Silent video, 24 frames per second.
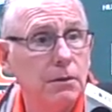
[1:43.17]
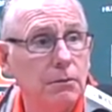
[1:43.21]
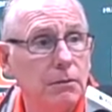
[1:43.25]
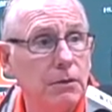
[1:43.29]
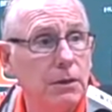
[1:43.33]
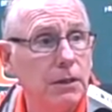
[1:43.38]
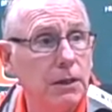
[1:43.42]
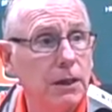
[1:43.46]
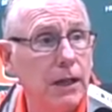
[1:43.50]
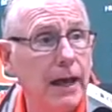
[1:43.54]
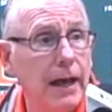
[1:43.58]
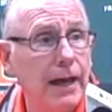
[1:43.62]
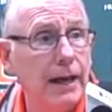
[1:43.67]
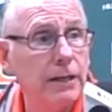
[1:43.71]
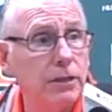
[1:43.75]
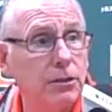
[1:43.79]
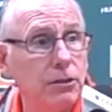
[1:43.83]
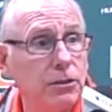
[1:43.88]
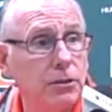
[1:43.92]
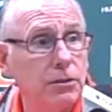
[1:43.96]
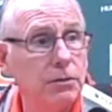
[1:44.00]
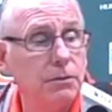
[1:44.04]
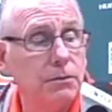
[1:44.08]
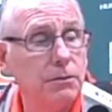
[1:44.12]

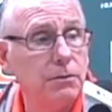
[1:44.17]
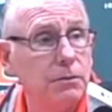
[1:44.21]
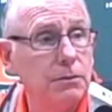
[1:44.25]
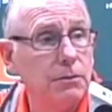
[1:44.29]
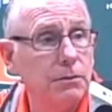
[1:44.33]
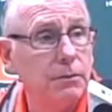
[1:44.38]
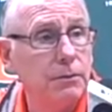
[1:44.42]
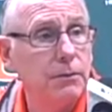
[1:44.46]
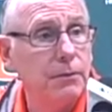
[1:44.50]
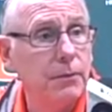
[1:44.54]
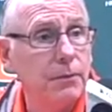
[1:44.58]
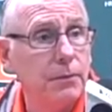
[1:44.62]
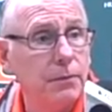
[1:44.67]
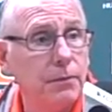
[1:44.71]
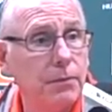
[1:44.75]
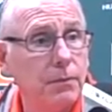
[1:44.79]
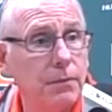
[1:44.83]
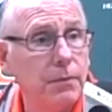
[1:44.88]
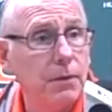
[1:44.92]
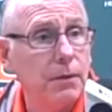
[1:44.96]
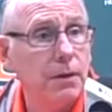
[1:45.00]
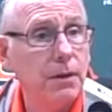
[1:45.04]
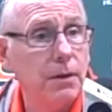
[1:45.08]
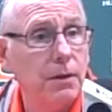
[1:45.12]
relax and
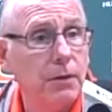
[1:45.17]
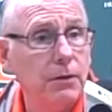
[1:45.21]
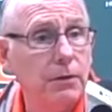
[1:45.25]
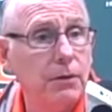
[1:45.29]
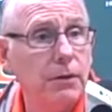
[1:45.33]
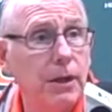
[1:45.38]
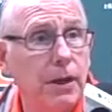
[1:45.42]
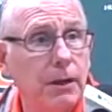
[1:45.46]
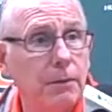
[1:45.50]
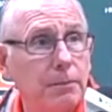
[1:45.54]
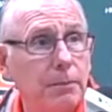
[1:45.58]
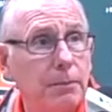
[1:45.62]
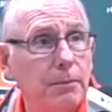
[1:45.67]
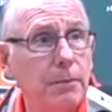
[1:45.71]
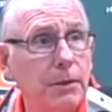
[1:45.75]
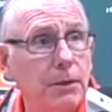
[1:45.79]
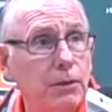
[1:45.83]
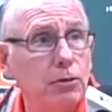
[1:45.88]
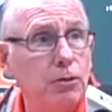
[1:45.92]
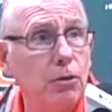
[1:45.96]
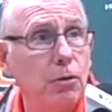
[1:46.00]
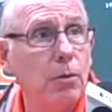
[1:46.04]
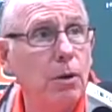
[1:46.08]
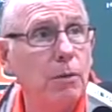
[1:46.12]
you can't be
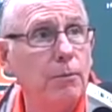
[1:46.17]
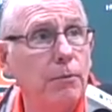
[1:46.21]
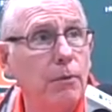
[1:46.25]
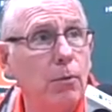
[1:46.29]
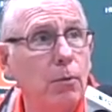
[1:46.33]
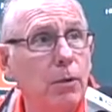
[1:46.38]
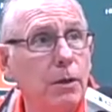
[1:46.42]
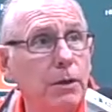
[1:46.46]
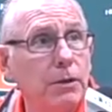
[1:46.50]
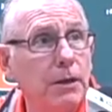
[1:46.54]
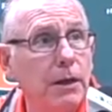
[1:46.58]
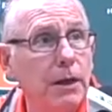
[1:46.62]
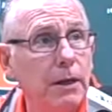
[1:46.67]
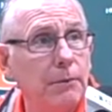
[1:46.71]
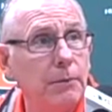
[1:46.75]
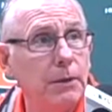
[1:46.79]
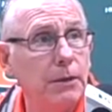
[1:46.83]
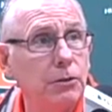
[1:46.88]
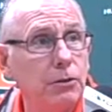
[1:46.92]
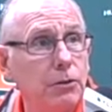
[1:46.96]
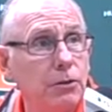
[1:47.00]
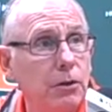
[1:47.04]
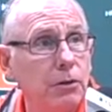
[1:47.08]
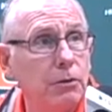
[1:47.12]
so up for one game
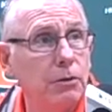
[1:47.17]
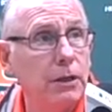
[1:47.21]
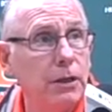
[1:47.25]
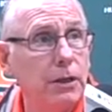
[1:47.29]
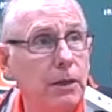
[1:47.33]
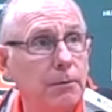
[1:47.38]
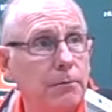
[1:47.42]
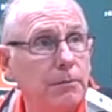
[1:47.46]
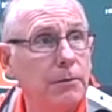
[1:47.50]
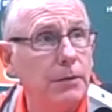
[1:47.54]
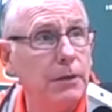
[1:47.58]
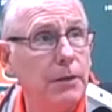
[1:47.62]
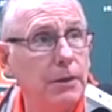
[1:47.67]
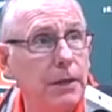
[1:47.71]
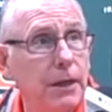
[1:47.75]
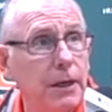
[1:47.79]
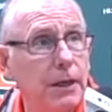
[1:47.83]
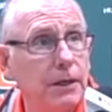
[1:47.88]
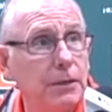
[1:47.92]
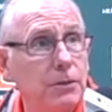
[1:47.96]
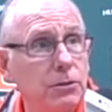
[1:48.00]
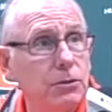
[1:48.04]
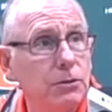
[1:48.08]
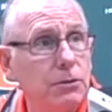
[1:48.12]
that you don't get up for the
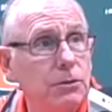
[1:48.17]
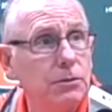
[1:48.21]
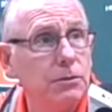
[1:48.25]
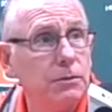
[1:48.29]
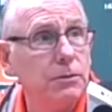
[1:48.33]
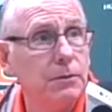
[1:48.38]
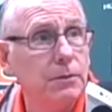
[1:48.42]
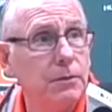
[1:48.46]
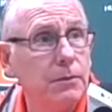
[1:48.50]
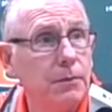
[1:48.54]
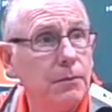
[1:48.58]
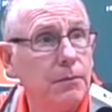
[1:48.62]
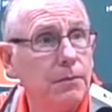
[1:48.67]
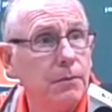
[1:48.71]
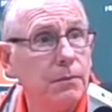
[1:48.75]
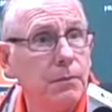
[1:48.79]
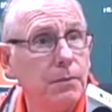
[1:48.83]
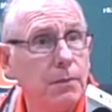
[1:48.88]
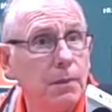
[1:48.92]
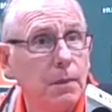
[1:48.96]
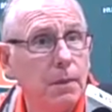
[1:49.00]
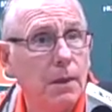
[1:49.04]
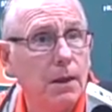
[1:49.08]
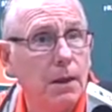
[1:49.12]
next.
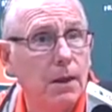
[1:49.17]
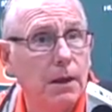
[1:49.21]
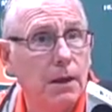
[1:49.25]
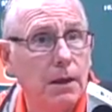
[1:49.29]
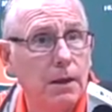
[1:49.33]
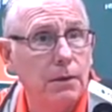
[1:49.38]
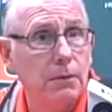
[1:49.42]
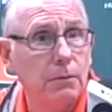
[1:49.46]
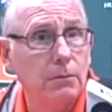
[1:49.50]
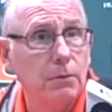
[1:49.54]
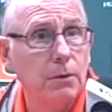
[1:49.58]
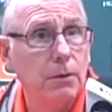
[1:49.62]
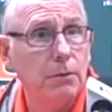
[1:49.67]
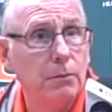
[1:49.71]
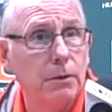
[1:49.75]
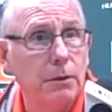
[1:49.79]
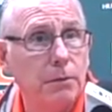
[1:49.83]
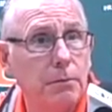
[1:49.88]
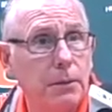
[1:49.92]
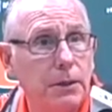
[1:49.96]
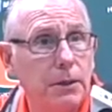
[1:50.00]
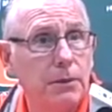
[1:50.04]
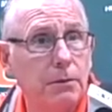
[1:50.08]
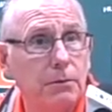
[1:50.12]
And when we
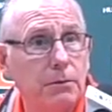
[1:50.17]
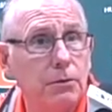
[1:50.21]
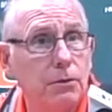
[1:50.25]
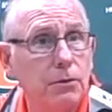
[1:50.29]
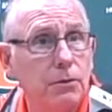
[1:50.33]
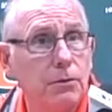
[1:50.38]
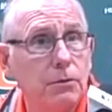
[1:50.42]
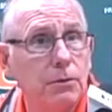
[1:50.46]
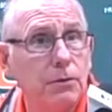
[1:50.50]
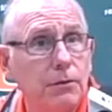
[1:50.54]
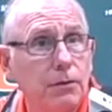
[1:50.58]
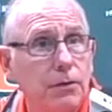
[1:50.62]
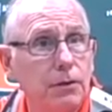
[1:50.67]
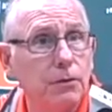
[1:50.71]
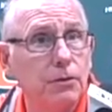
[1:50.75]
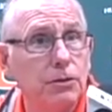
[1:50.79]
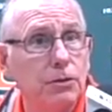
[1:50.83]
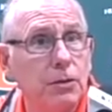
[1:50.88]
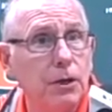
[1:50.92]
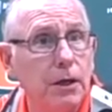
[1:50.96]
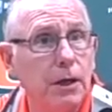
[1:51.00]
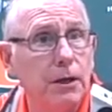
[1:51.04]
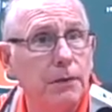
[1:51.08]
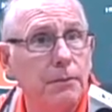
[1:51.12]
beat Duke the first
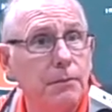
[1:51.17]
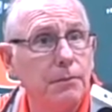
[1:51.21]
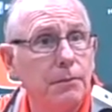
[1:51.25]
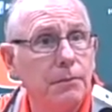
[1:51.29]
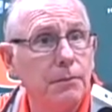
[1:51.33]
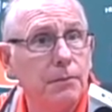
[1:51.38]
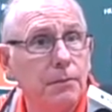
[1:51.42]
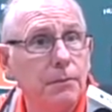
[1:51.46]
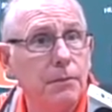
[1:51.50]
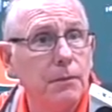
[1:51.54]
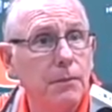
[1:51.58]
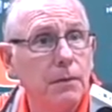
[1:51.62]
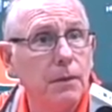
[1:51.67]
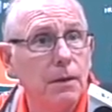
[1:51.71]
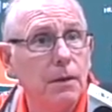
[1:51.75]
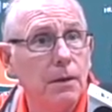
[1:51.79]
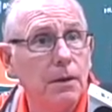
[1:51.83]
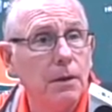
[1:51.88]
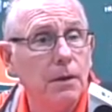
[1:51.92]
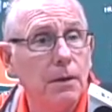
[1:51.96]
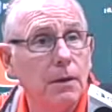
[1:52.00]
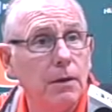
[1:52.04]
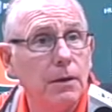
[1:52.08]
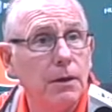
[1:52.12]
time,
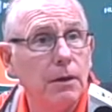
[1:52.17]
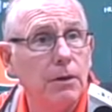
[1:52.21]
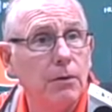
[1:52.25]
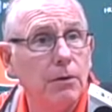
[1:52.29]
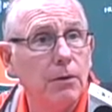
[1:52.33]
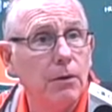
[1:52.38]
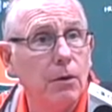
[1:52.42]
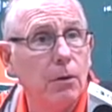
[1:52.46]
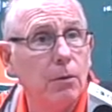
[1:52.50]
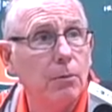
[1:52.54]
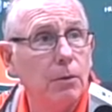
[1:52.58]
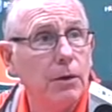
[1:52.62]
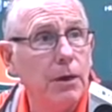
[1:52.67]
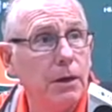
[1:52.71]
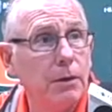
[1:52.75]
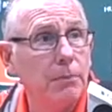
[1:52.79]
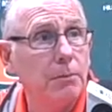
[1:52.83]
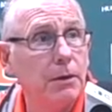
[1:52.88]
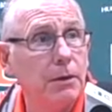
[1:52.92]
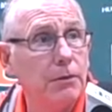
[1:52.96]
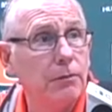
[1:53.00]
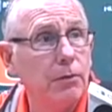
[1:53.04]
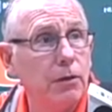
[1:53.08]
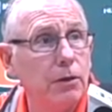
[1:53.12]
here at home, we had to
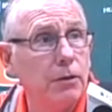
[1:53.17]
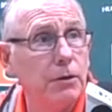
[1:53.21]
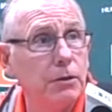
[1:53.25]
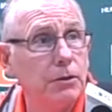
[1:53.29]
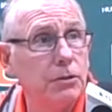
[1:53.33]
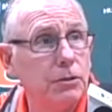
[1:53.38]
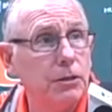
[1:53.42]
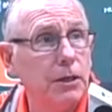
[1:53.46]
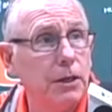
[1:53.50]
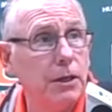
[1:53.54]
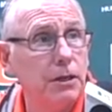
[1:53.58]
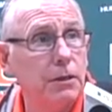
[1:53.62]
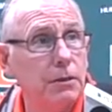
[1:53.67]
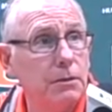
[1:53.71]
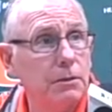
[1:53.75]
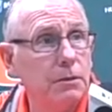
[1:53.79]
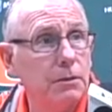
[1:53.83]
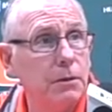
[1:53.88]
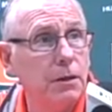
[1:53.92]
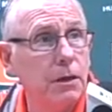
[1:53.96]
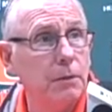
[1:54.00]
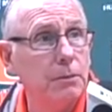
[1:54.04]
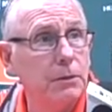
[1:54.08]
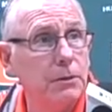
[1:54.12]
play Florida State
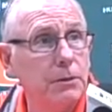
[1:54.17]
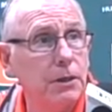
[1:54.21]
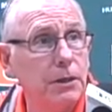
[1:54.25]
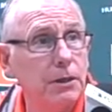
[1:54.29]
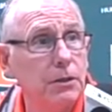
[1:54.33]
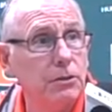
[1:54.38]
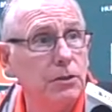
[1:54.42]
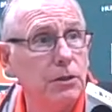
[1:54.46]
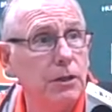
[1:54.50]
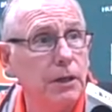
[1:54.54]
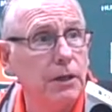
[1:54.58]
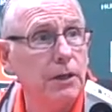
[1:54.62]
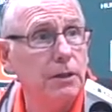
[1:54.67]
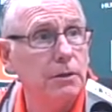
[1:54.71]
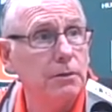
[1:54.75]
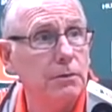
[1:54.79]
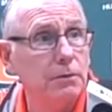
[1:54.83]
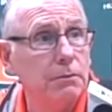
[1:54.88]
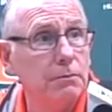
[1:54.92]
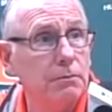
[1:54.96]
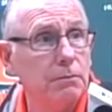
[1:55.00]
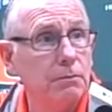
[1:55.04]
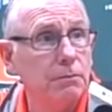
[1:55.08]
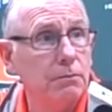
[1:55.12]
a couple of days later,
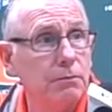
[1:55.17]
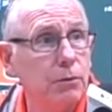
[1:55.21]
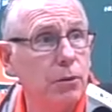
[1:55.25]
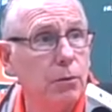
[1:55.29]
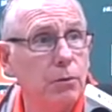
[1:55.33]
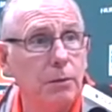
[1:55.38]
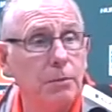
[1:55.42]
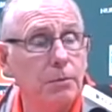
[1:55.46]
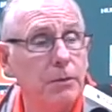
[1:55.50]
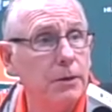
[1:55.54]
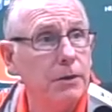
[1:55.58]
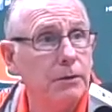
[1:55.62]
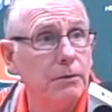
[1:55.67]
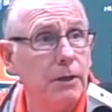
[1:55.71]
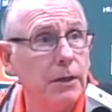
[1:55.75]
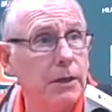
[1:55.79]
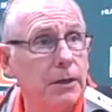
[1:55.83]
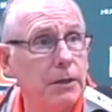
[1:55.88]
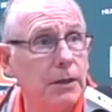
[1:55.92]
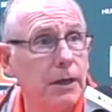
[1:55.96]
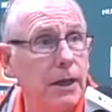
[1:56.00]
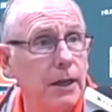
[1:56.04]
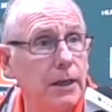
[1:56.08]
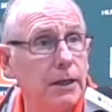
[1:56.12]
so we played great
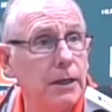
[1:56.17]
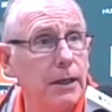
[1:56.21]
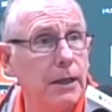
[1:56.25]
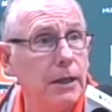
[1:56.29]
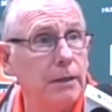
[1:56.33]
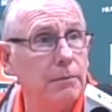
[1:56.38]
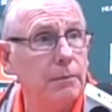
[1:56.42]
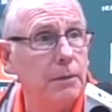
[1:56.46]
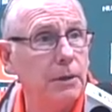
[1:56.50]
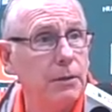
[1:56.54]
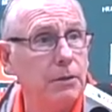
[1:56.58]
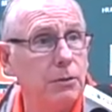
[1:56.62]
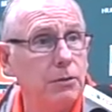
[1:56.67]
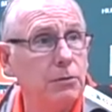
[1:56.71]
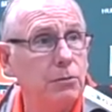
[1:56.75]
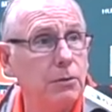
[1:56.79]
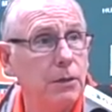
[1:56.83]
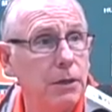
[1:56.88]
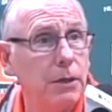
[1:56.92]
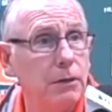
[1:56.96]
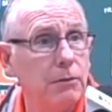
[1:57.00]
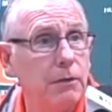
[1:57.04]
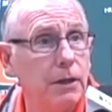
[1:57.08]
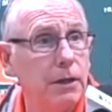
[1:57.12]
in that game because we
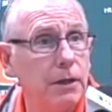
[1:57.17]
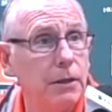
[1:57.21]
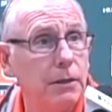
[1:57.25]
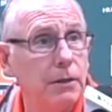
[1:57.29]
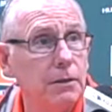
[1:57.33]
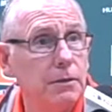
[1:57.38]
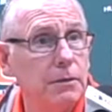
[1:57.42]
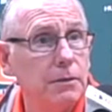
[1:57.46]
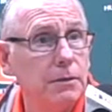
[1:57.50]
got ready.